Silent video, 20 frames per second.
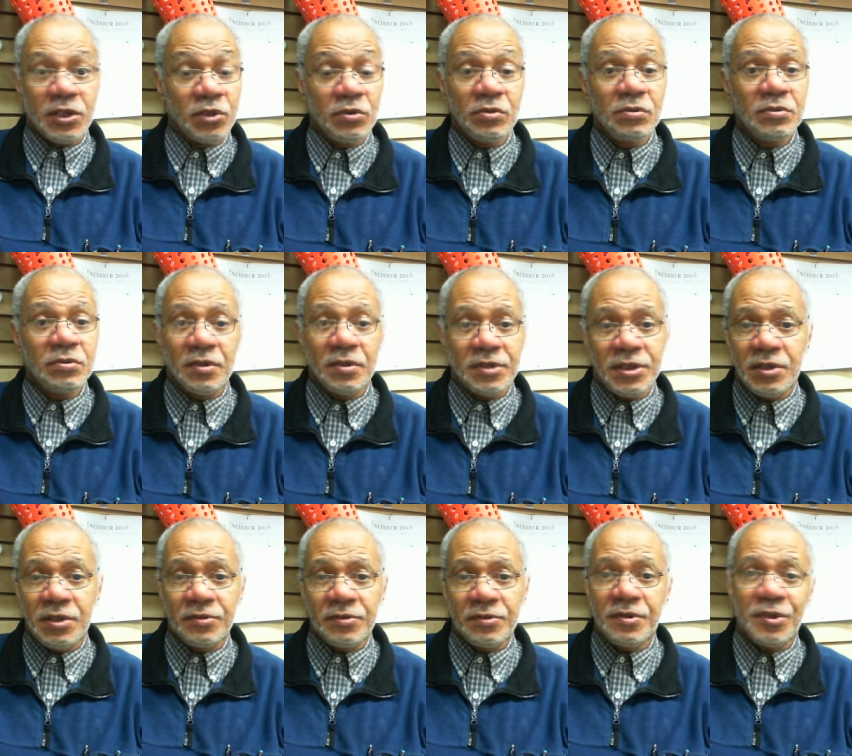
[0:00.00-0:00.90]
You, your
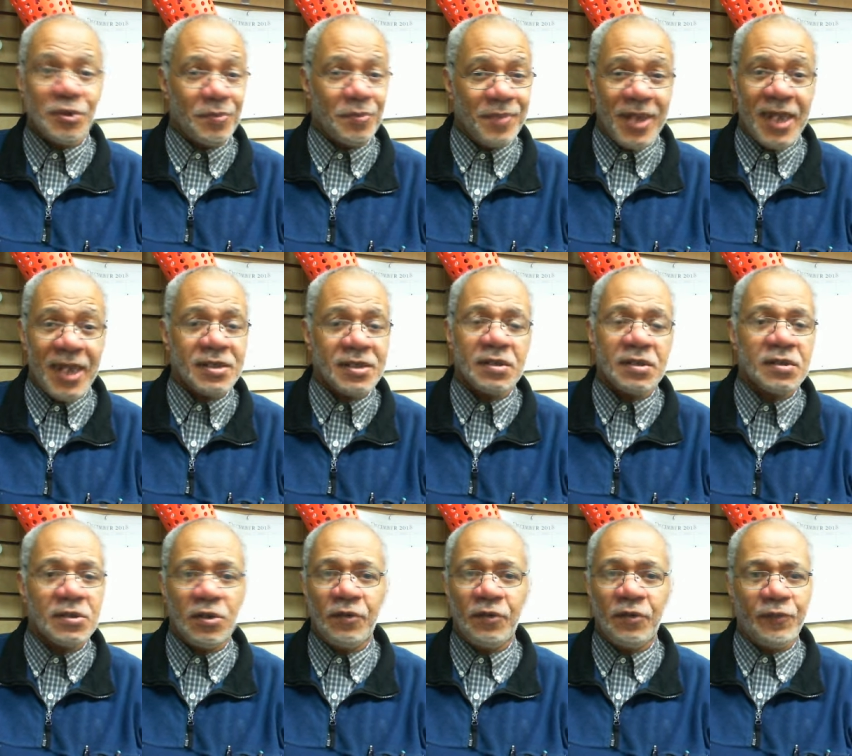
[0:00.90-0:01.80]
children, your pets, and
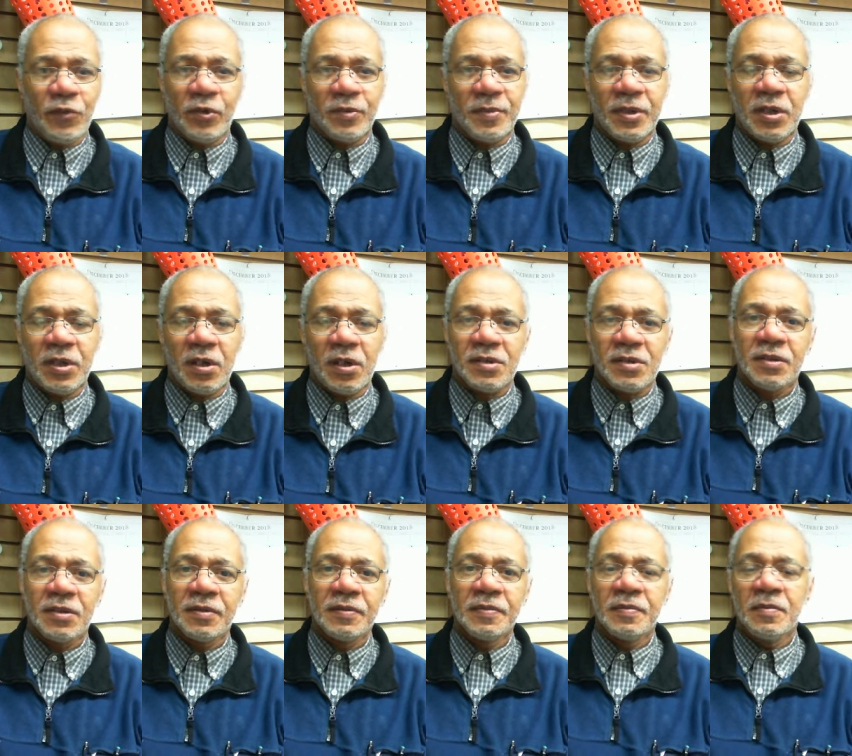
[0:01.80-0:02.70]
so forth,
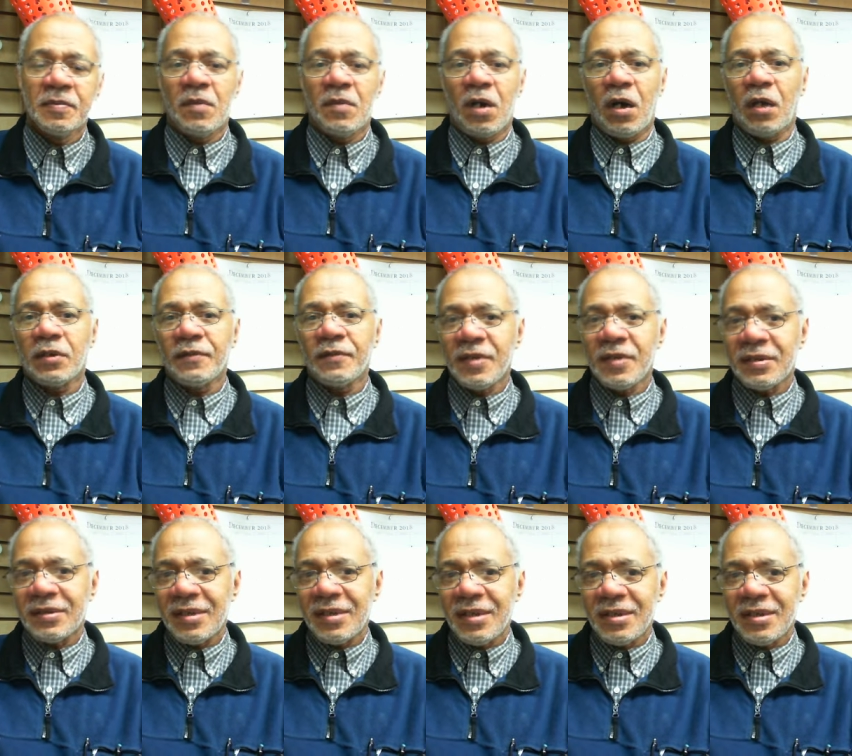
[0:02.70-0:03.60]
because all of the
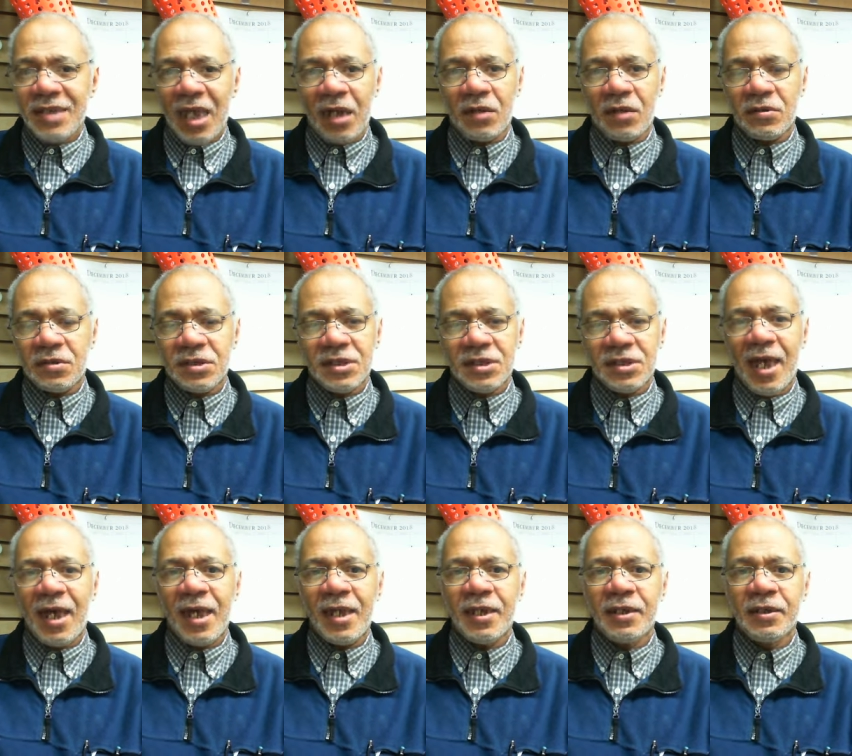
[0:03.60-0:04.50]
things
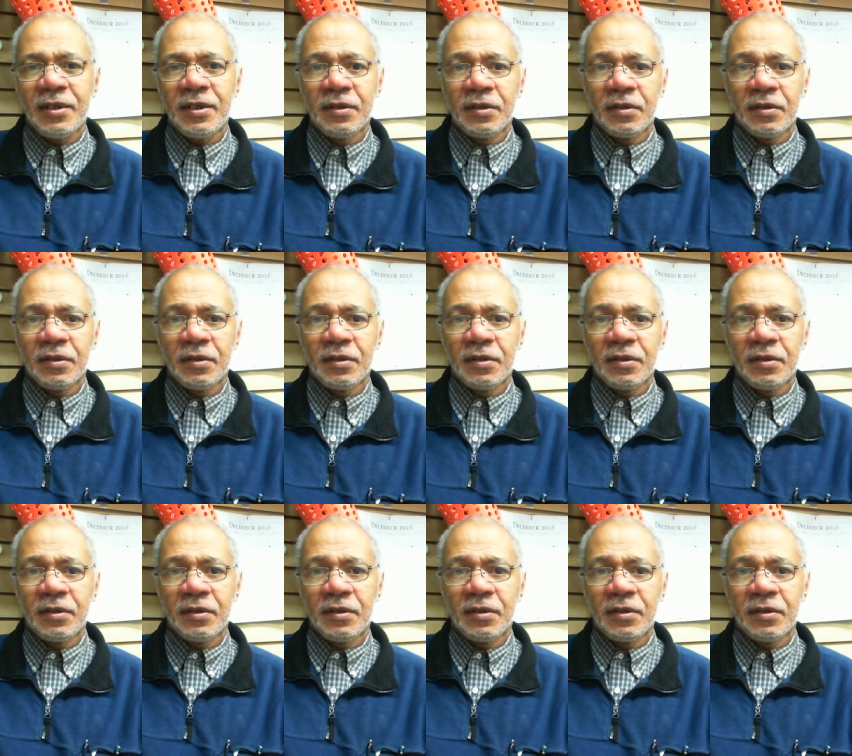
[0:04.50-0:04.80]
outside,